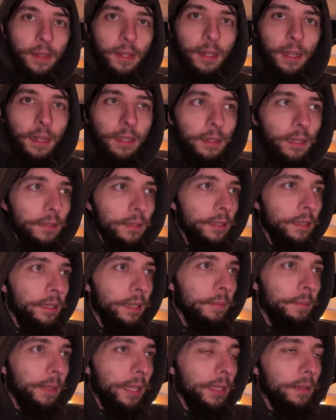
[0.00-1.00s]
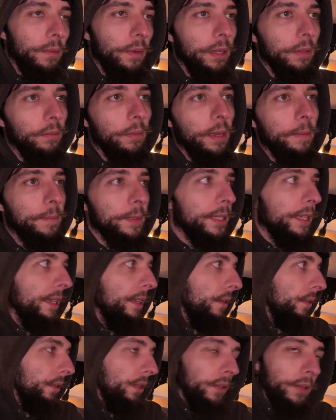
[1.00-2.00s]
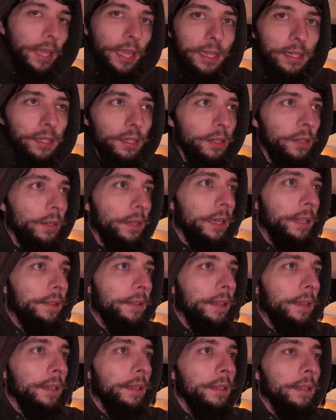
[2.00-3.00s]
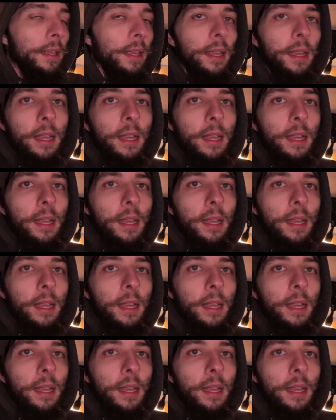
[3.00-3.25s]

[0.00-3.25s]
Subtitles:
I looked it up, like what website or location or anything,